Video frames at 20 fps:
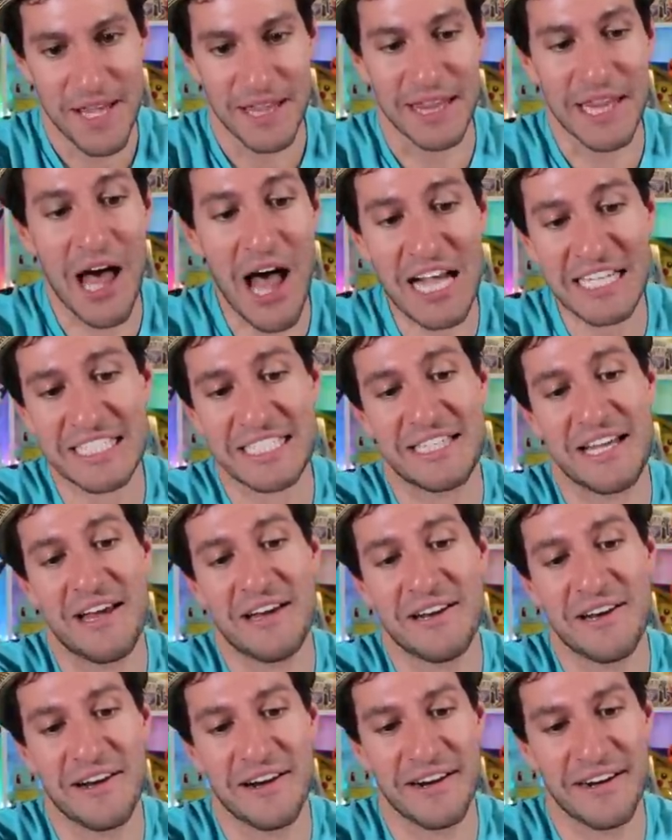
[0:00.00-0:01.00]
Lost
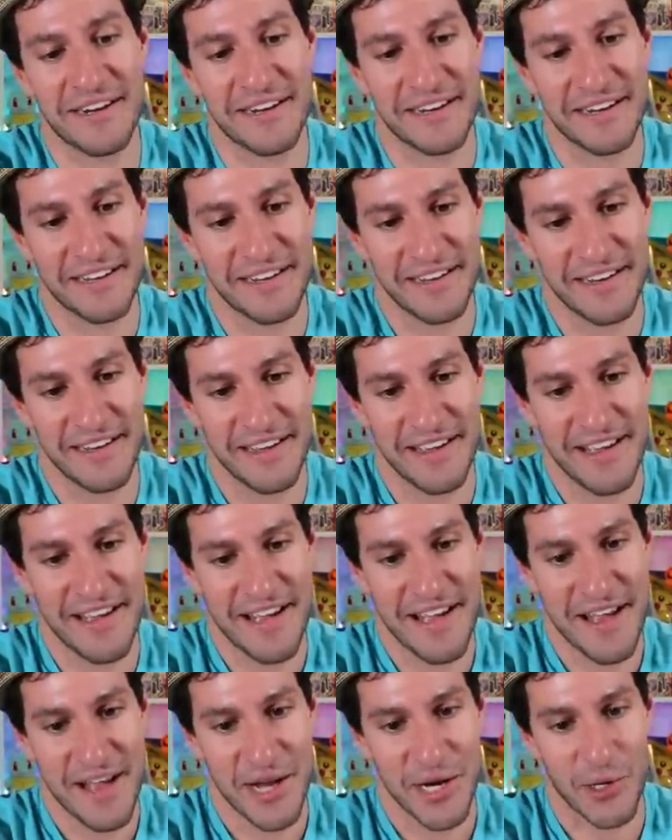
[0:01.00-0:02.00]
Thunder,
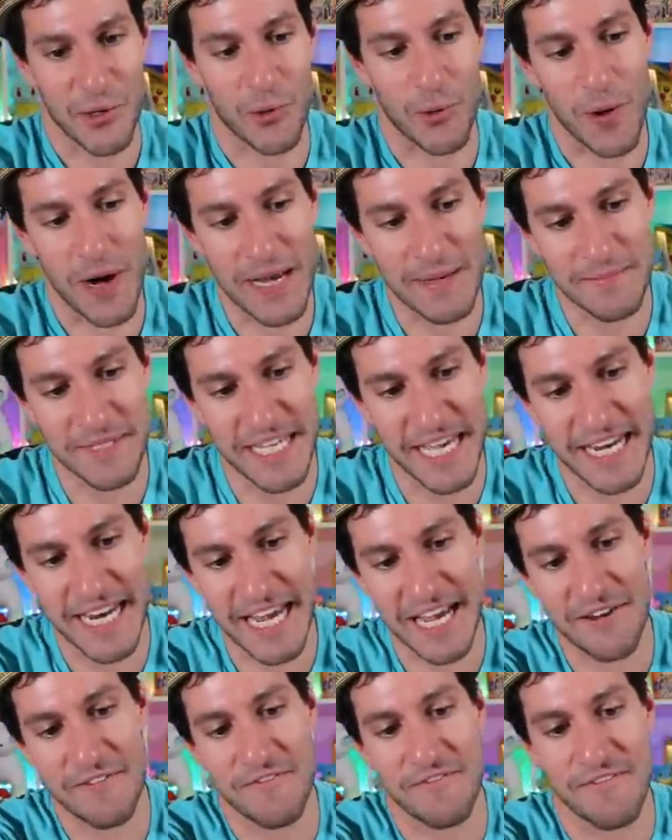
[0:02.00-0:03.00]
Crimson
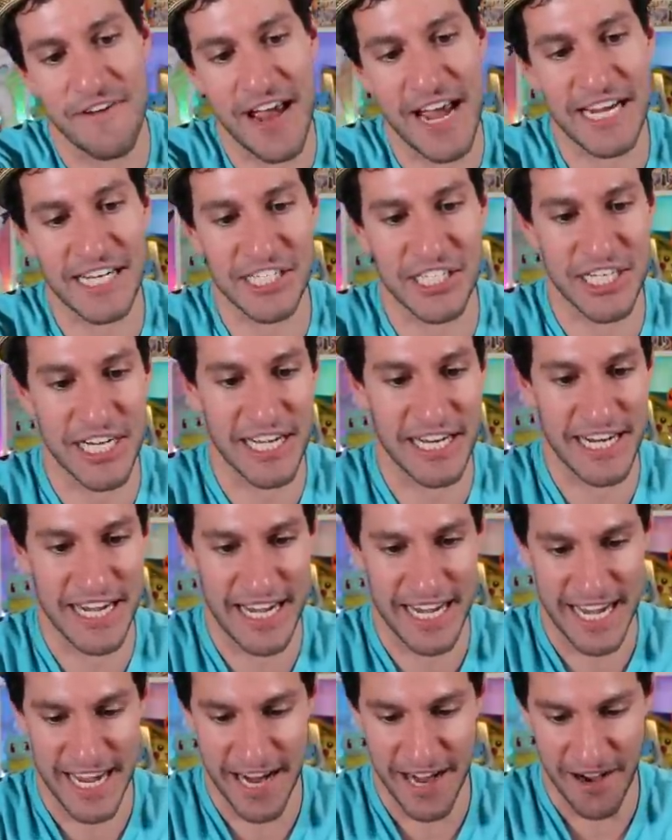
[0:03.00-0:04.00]
Invasion,
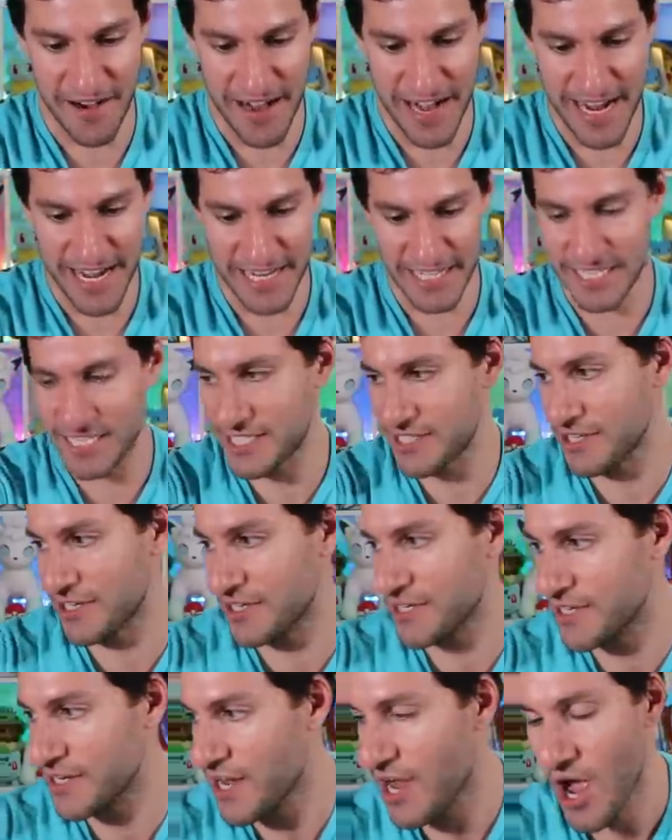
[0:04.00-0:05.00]
here is
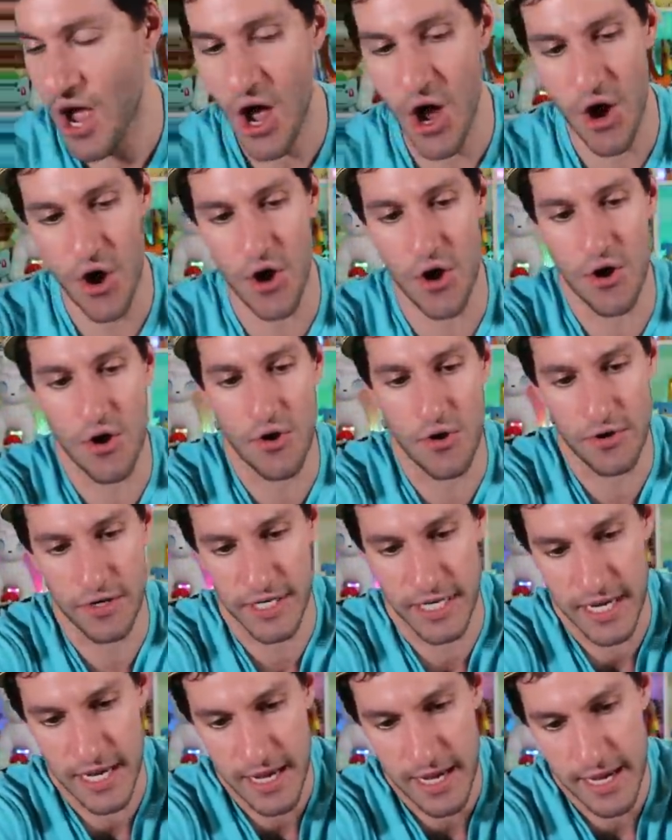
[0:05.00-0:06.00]
the
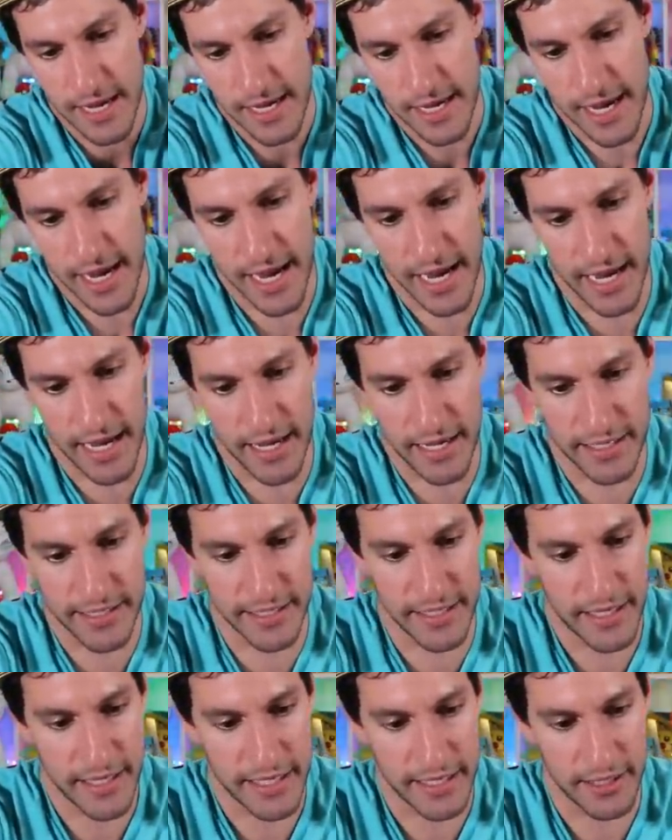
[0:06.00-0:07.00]
code,
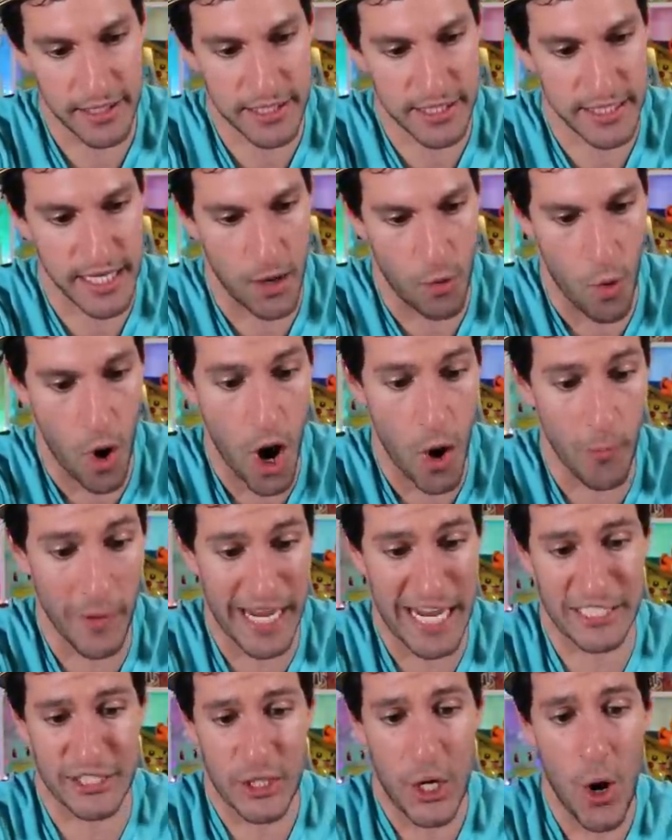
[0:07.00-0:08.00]
and it looks like, whoa, we
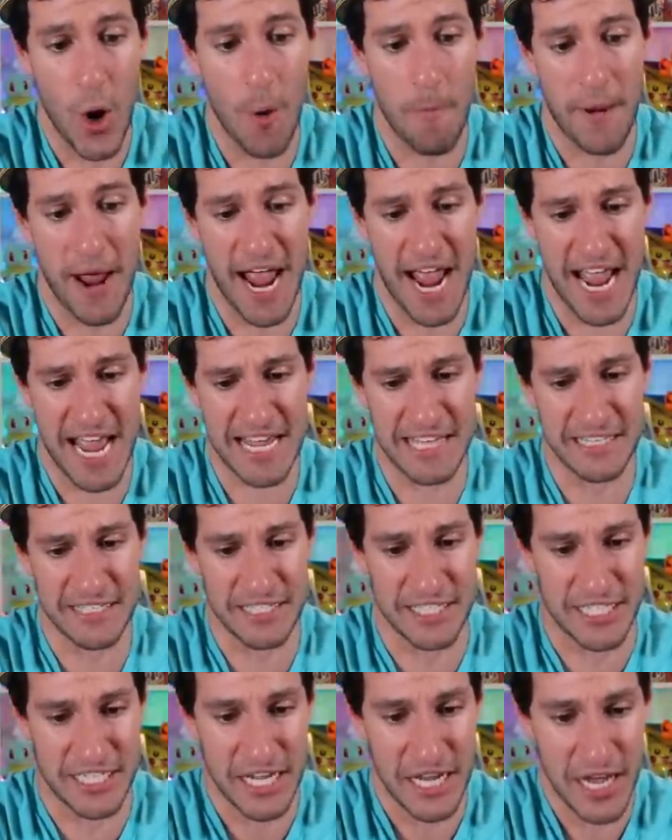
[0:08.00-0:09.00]
got two
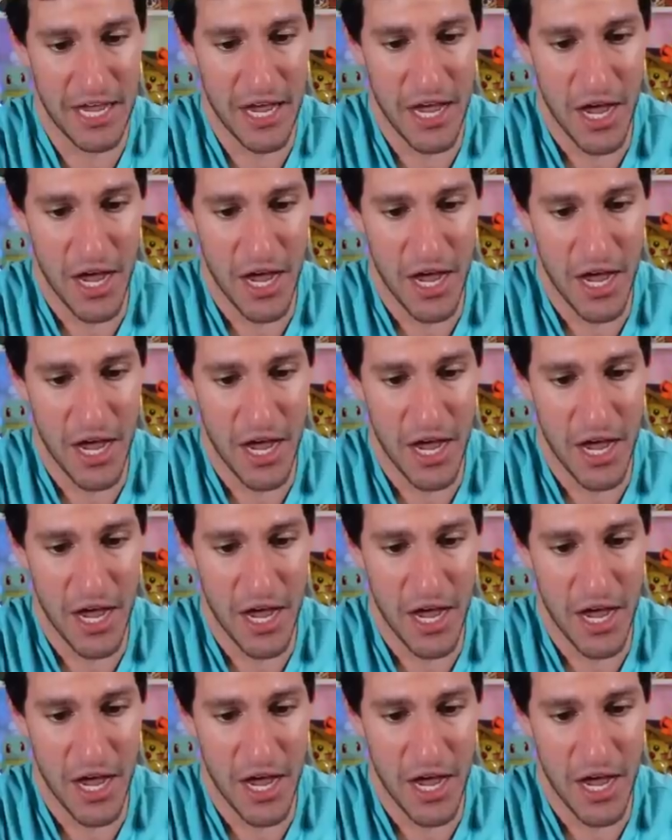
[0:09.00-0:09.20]
pins!